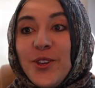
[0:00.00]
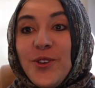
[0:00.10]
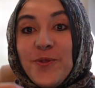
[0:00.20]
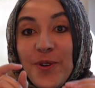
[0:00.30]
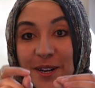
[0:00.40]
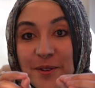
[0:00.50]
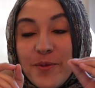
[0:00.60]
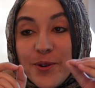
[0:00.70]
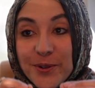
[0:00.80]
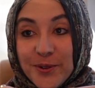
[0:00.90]
You want to
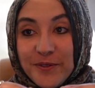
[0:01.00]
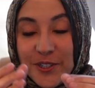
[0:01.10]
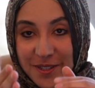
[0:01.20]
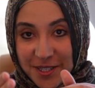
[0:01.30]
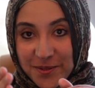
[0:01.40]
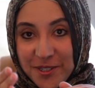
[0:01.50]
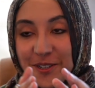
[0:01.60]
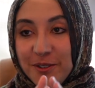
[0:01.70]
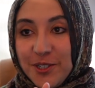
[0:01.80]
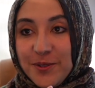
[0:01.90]
prove, that's what
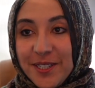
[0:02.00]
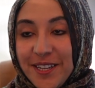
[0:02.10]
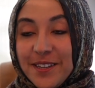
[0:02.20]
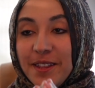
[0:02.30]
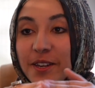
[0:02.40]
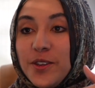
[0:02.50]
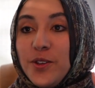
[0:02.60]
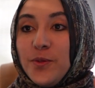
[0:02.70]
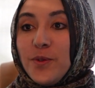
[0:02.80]
she was saying, that you